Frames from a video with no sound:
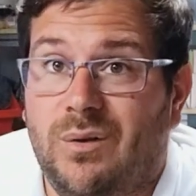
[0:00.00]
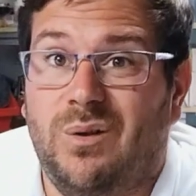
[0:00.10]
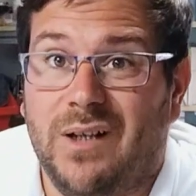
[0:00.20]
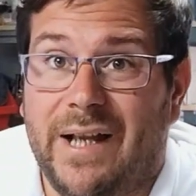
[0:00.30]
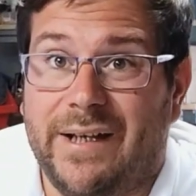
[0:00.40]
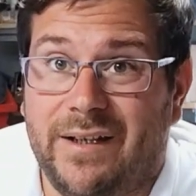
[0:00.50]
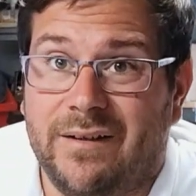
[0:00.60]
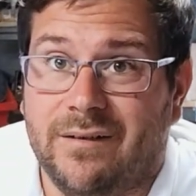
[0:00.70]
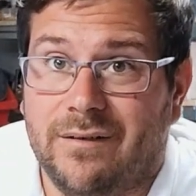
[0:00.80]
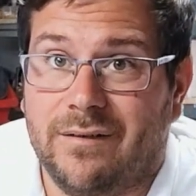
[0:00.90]
All I
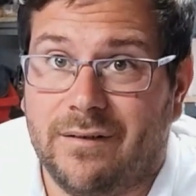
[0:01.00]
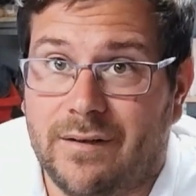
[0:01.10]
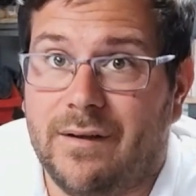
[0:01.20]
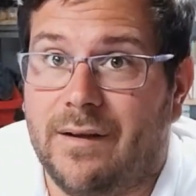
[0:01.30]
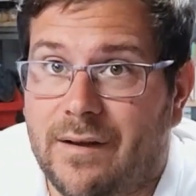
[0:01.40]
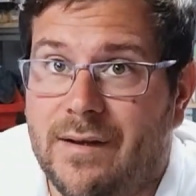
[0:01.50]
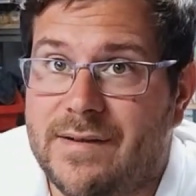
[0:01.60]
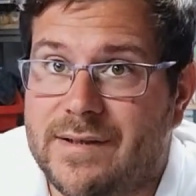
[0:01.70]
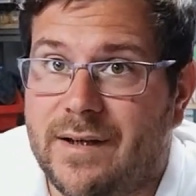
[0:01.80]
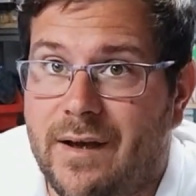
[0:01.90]
need
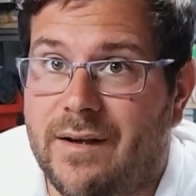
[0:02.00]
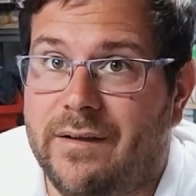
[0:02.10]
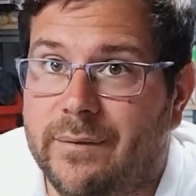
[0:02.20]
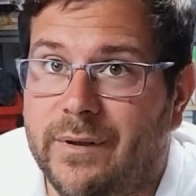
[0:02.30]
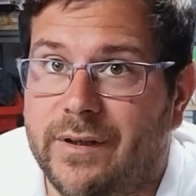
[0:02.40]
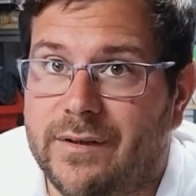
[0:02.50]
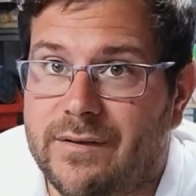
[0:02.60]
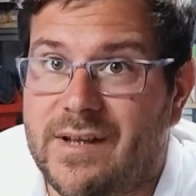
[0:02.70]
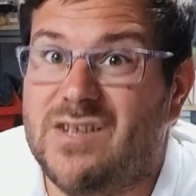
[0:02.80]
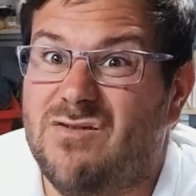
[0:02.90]
is a cut in the wood
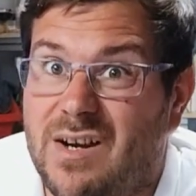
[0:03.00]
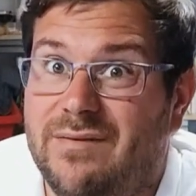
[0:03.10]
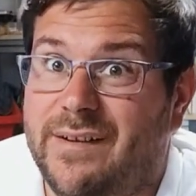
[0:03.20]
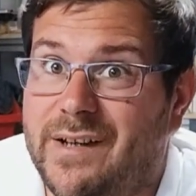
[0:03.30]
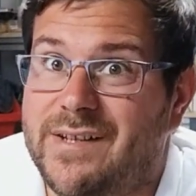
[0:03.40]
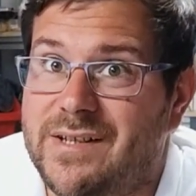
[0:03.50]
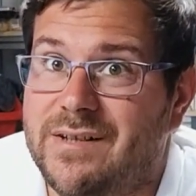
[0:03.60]
that's roughly 90